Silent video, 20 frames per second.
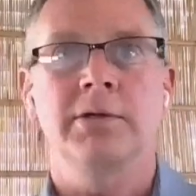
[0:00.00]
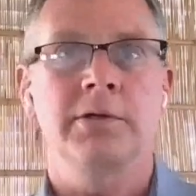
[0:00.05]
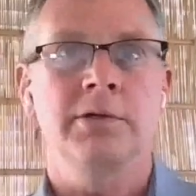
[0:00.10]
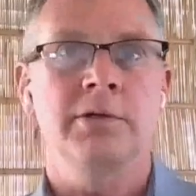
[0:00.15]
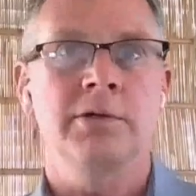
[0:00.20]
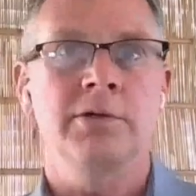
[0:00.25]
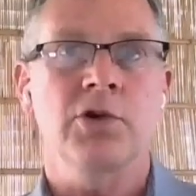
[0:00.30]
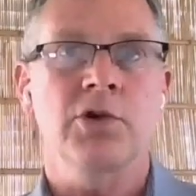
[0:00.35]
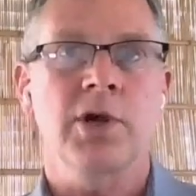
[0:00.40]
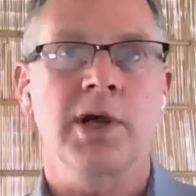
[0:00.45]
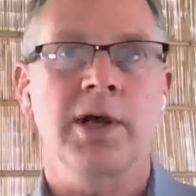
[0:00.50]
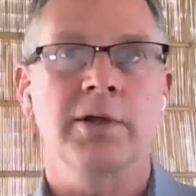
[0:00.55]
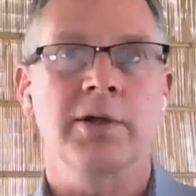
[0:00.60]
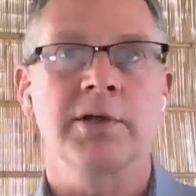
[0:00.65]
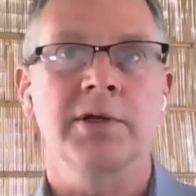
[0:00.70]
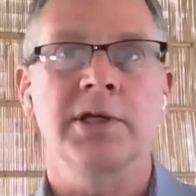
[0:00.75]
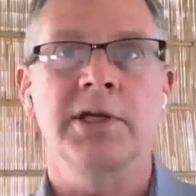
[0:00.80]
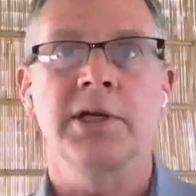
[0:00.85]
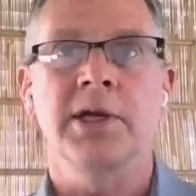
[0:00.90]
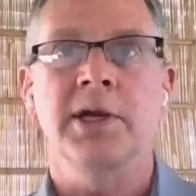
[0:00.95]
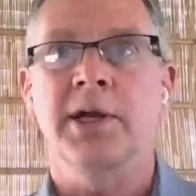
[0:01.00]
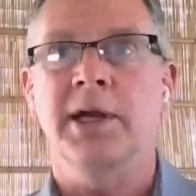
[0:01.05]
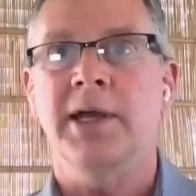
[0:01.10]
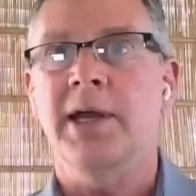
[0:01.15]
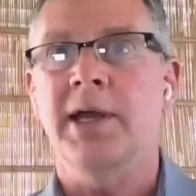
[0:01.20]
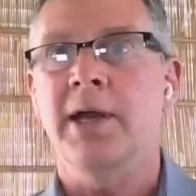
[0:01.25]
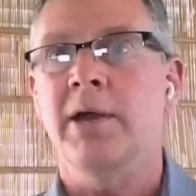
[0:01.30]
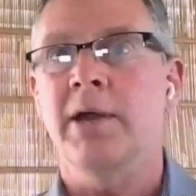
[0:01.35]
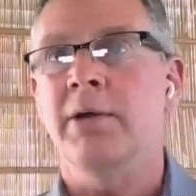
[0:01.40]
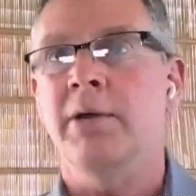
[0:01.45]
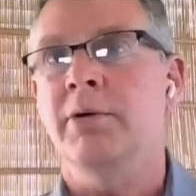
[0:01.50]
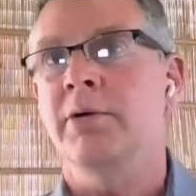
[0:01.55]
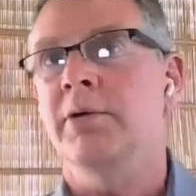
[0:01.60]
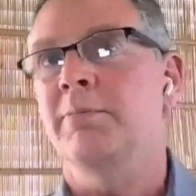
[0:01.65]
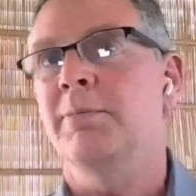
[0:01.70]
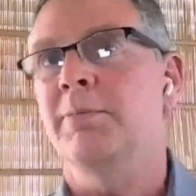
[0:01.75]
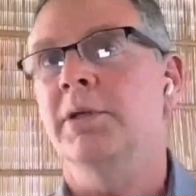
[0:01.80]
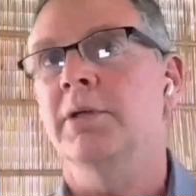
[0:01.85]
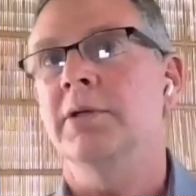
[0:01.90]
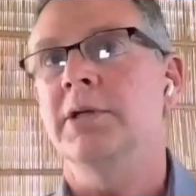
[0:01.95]
neutrality, and
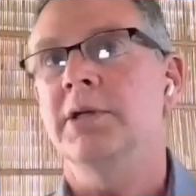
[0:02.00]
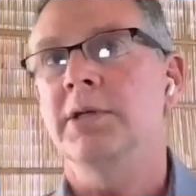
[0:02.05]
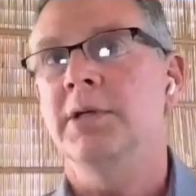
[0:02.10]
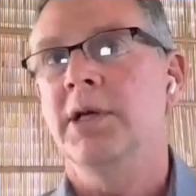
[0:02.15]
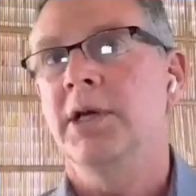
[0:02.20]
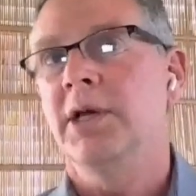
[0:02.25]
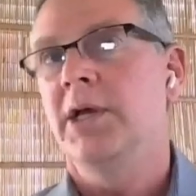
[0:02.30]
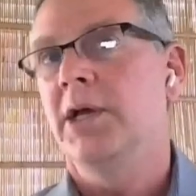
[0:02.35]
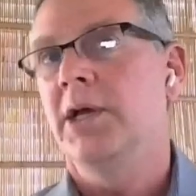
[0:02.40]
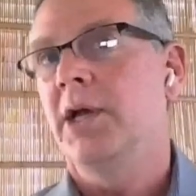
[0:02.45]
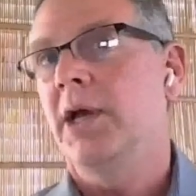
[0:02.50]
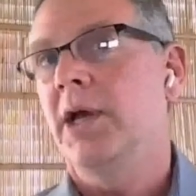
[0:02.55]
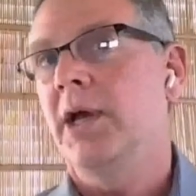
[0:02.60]
accountability.